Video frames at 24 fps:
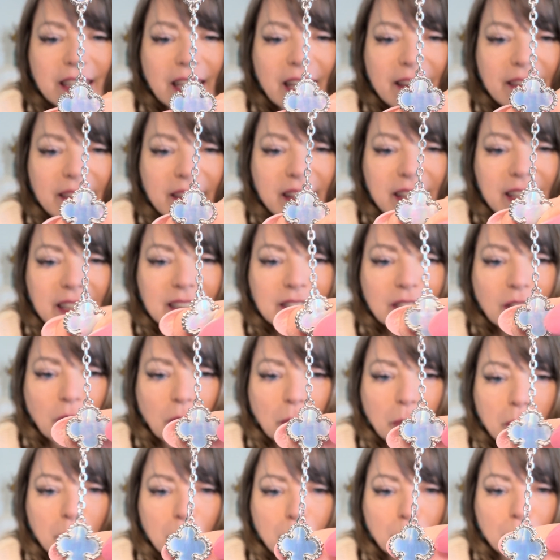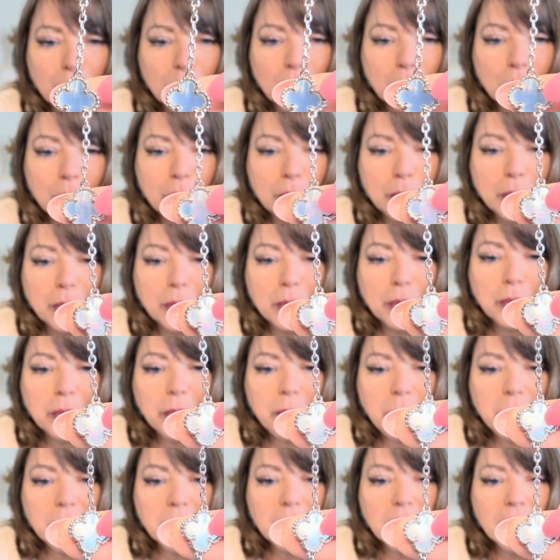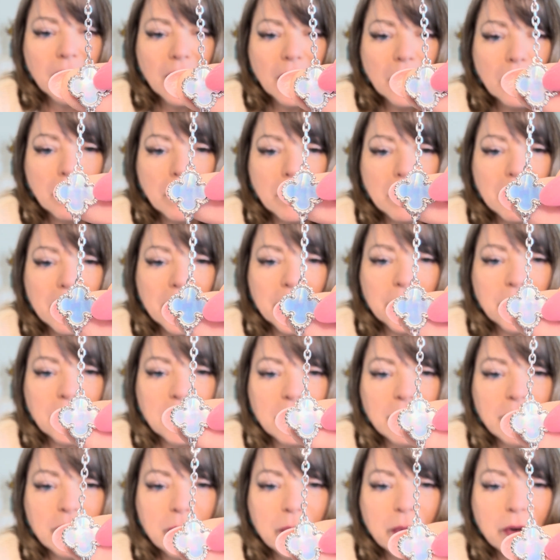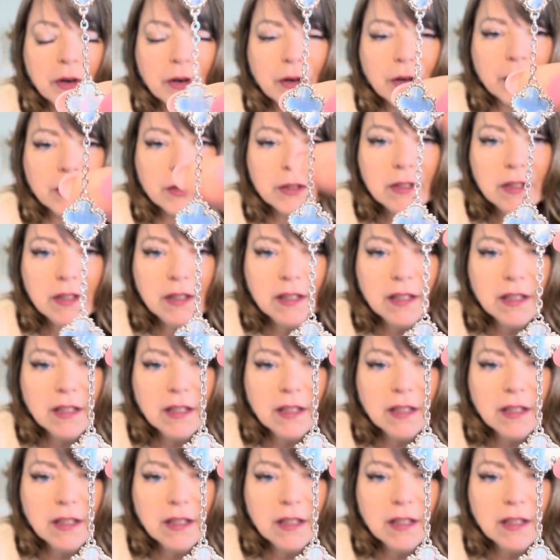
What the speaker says: And these are blue mother of pearl.